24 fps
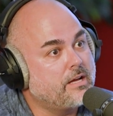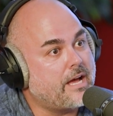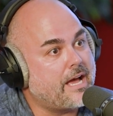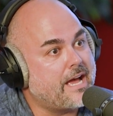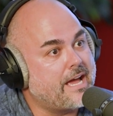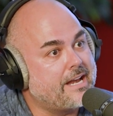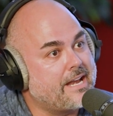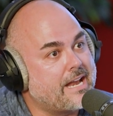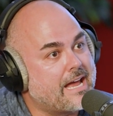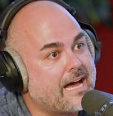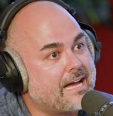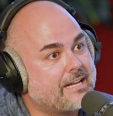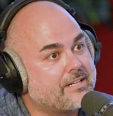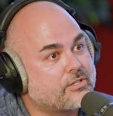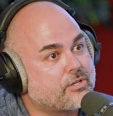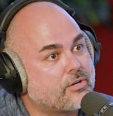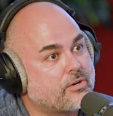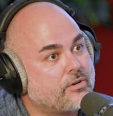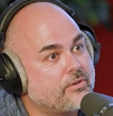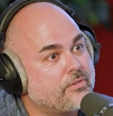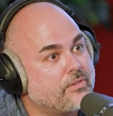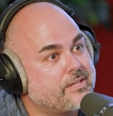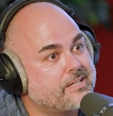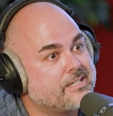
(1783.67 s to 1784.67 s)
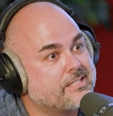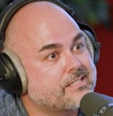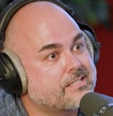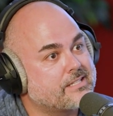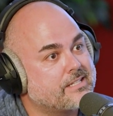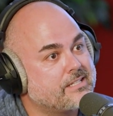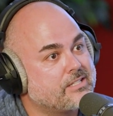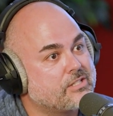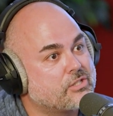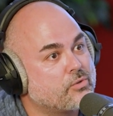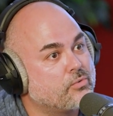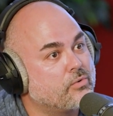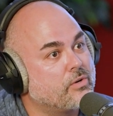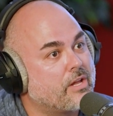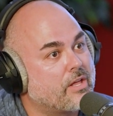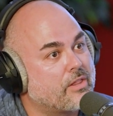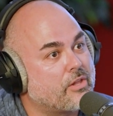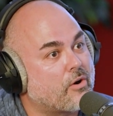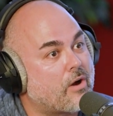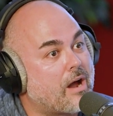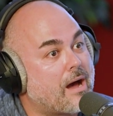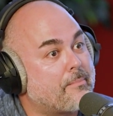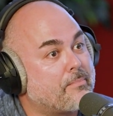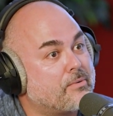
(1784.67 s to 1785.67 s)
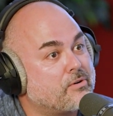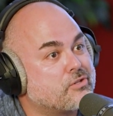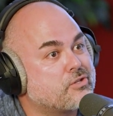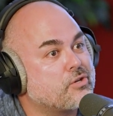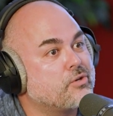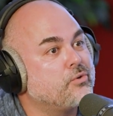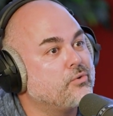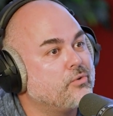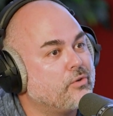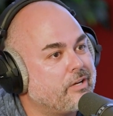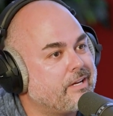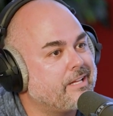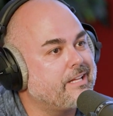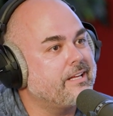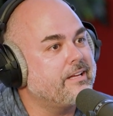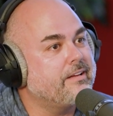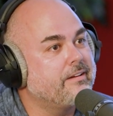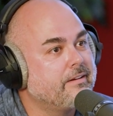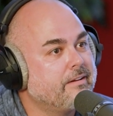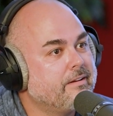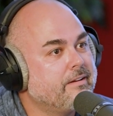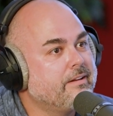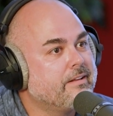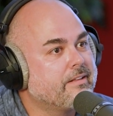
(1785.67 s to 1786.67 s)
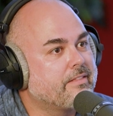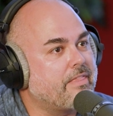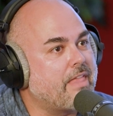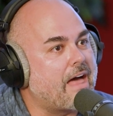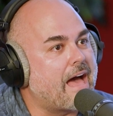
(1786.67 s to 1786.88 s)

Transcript: and not turn this into another opportunity yeah.